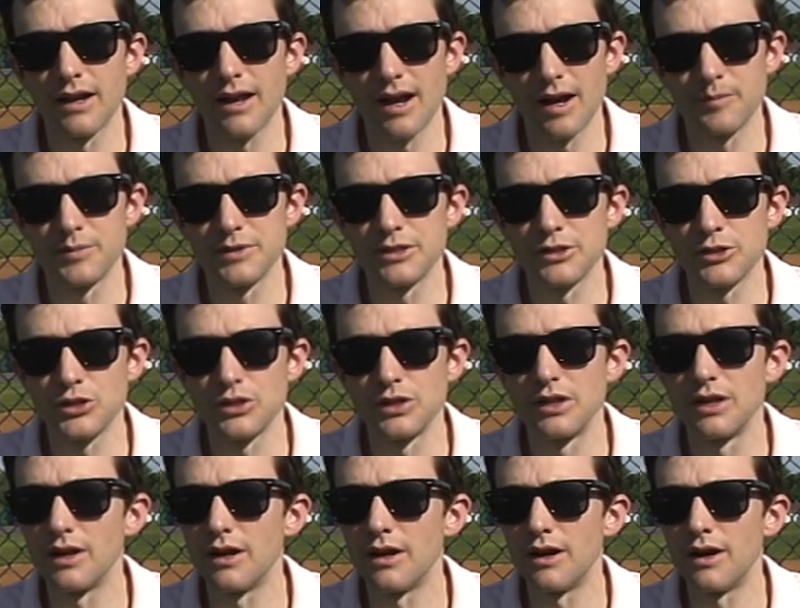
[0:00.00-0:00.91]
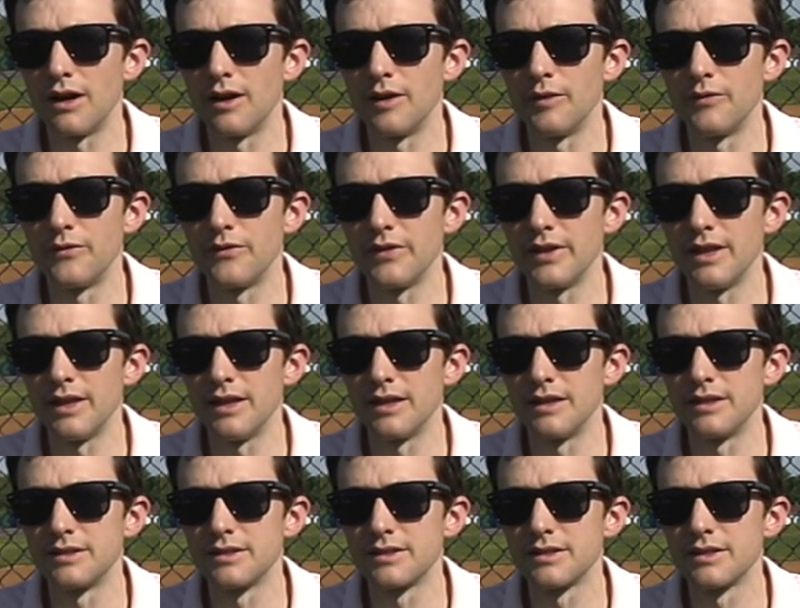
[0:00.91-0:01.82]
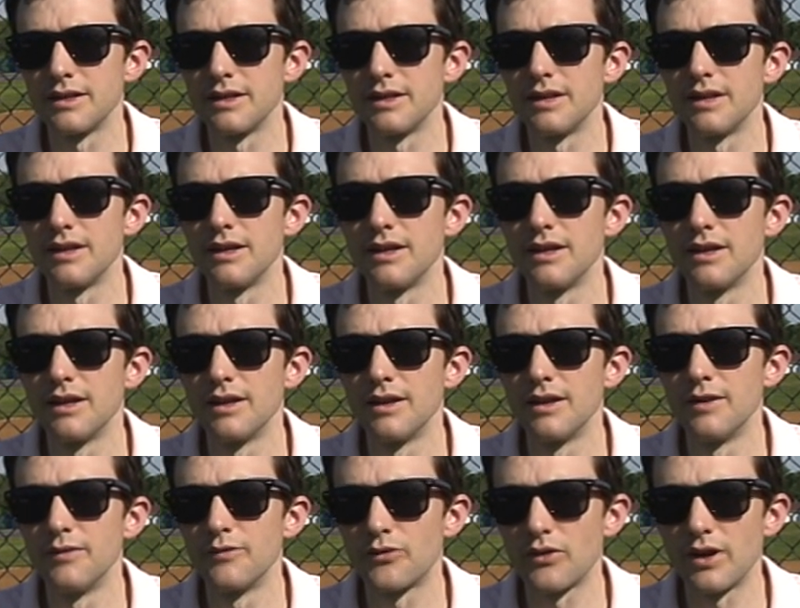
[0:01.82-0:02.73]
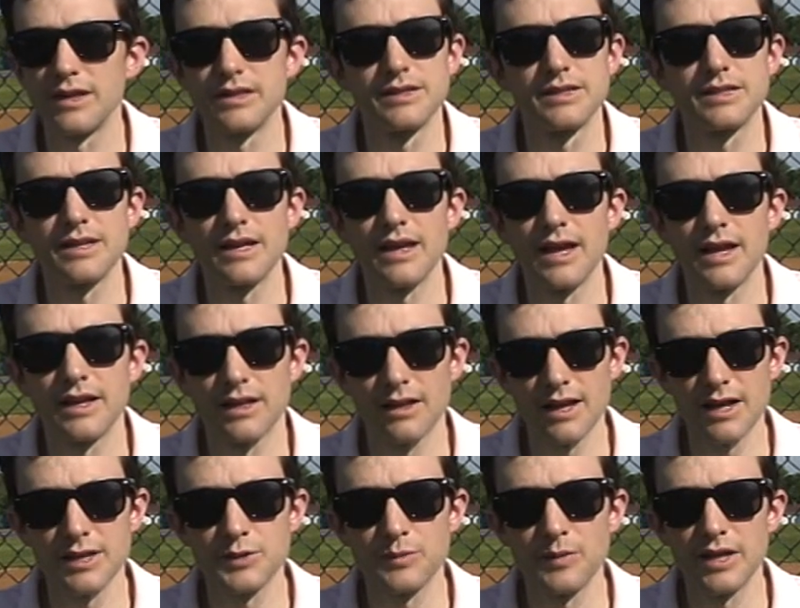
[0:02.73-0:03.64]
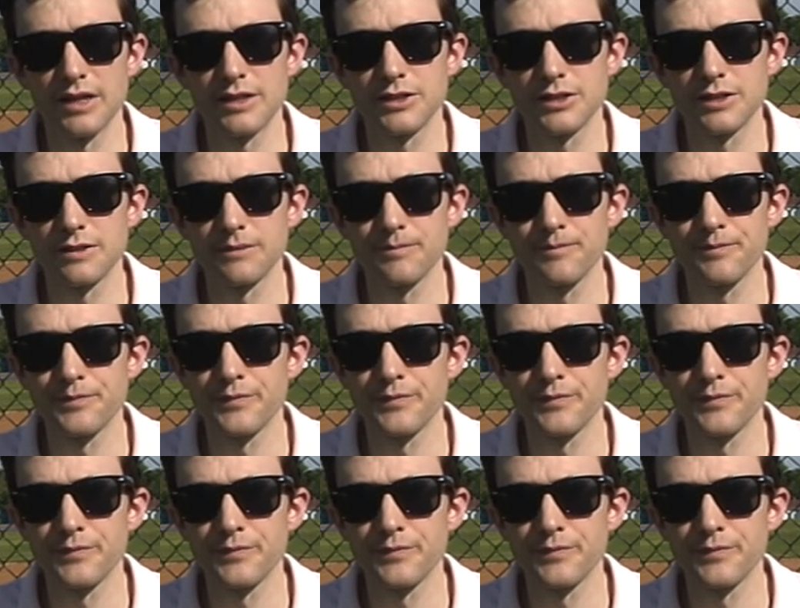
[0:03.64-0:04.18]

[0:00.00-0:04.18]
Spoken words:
composition of his friends and classmates,